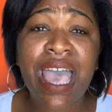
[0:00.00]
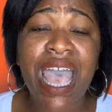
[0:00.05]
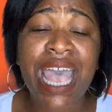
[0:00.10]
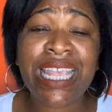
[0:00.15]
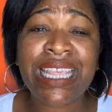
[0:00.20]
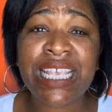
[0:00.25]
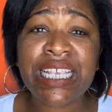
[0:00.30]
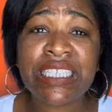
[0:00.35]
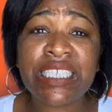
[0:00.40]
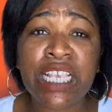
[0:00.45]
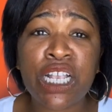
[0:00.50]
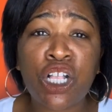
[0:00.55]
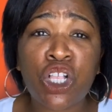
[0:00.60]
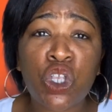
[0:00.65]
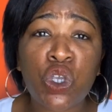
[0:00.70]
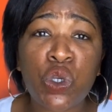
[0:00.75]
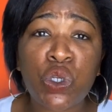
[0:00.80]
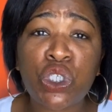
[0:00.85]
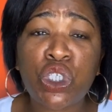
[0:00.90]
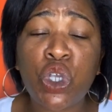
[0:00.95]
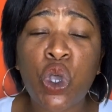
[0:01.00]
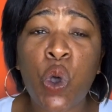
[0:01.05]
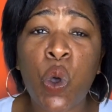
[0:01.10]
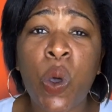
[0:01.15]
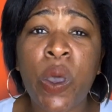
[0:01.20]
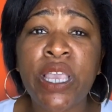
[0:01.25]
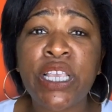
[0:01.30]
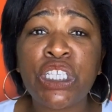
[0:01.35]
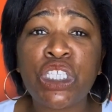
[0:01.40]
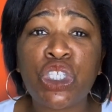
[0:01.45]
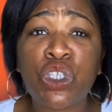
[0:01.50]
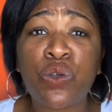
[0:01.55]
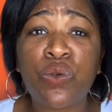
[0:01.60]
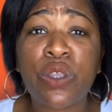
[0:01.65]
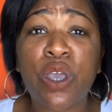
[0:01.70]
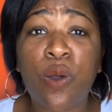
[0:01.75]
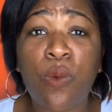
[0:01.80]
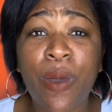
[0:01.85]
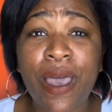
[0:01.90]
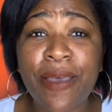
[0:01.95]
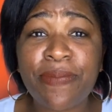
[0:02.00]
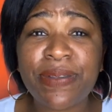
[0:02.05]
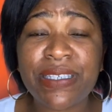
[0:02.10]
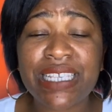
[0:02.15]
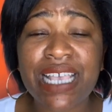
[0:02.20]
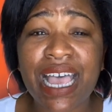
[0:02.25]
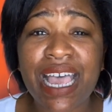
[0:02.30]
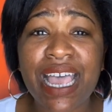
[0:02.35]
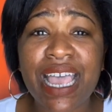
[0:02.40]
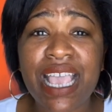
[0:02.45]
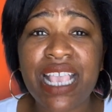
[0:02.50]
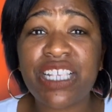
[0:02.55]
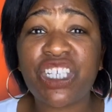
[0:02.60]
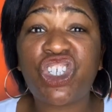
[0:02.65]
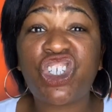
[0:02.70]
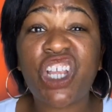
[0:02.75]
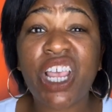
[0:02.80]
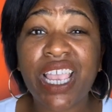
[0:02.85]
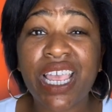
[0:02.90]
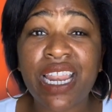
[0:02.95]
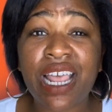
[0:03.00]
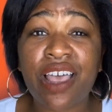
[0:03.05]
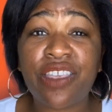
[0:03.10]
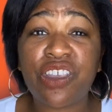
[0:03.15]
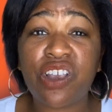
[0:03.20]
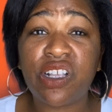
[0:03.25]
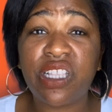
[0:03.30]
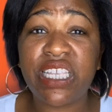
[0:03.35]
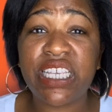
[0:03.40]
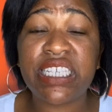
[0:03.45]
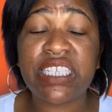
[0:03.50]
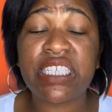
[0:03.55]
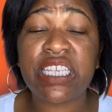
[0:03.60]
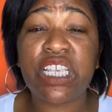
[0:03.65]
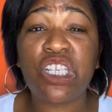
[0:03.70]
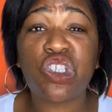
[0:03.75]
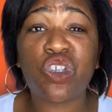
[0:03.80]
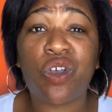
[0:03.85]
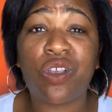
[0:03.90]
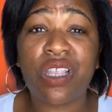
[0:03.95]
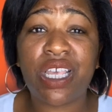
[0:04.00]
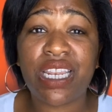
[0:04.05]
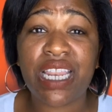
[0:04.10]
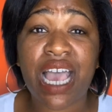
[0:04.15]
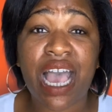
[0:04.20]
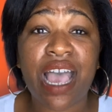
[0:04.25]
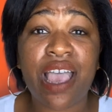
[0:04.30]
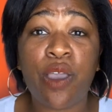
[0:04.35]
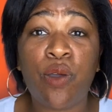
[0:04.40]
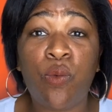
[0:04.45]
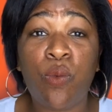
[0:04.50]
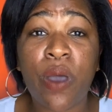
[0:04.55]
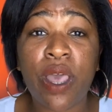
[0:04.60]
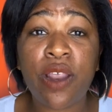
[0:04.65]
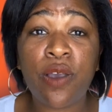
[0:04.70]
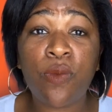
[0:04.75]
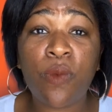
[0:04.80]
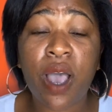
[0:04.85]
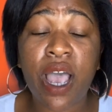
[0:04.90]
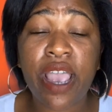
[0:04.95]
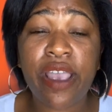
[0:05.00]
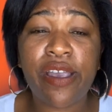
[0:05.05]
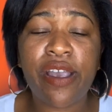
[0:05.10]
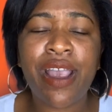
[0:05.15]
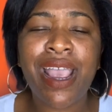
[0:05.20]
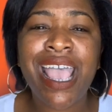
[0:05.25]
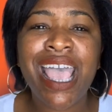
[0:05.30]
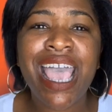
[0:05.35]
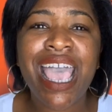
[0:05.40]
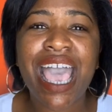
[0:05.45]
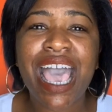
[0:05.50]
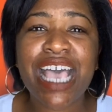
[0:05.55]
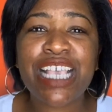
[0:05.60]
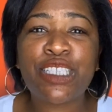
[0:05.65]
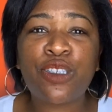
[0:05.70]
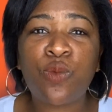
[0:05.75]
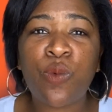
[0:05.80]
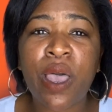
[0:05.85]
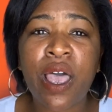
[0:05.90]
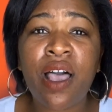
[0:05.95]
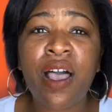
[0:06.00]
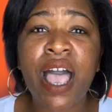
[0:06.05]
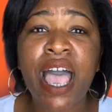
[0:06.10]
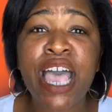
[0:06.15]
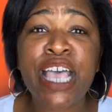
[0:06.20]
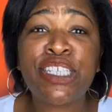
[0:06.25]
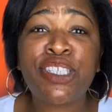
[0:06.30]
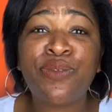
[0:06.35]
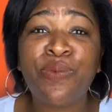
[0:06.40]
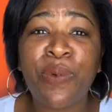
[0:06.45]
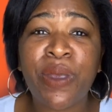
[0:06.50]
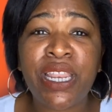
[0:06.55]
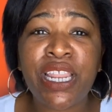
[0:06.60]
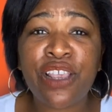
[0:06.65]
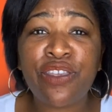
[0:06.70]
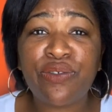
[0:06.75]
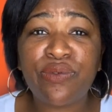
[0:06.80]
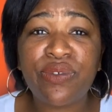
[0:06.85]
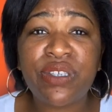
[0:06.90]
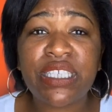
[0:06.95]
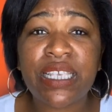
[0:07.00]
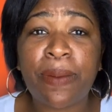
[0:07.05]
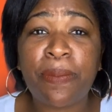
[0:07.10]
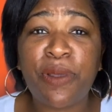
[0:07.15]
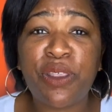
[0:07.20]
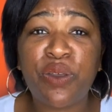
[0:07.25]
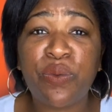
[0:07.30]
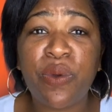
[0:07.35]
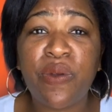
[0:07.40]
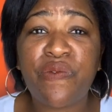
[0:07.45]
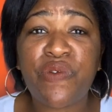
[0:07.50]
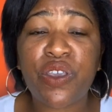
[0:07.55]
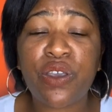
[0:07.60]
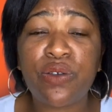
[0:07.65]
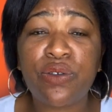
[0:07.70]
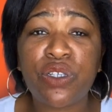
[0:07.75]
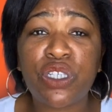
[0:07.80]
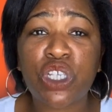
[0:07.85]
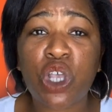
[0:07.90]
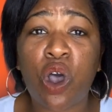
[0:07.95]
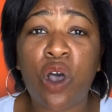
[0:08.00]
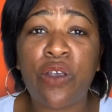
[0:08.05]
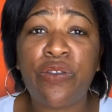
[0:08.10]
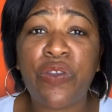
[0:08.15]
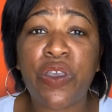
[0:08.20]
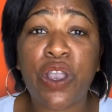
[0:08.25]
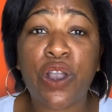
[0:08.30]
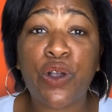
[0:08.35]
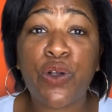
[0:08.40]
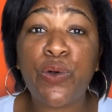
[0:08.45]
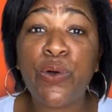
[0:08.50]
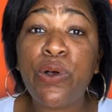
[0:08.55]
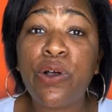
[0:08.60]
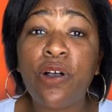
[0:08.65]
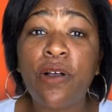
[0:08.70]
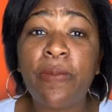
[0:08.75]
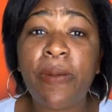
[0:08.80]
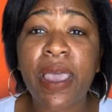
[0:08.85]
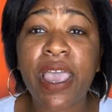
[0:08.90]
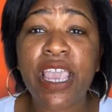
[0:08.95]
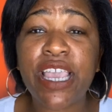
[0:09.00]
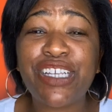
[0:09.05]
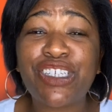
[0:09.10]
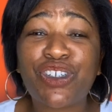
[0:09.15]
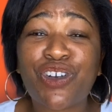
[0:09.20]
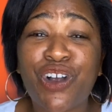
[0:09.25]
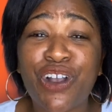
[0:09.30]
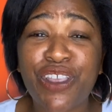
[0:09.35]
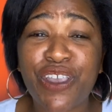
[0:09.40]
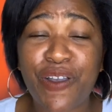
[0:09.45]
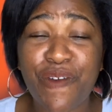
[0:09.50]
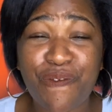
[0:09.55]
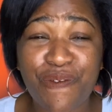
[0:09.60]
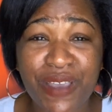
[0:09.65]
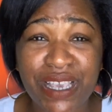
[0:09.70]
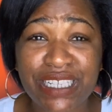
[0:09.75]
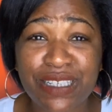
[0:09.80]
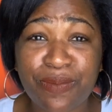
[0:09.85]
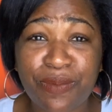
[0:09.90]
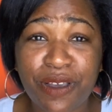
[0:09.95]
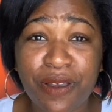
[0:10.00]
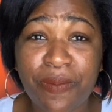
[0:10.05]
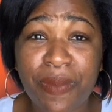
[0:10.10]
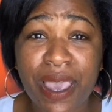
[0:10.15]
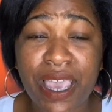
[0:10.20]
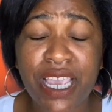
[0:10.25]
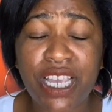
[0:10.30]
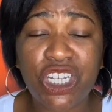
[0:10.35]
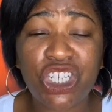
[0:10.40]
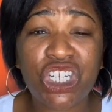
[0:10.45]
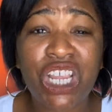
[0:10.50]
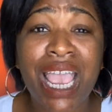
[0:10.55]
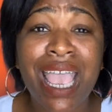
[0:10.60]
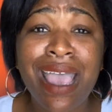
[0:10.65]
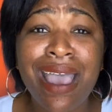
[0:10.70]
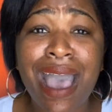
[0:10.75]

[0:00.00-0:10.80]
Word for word: And this includes going to their websites, checking out their listings on The Knot and WeddingWire, as well as reading through some of the reviews on their Google page or their Facebook page.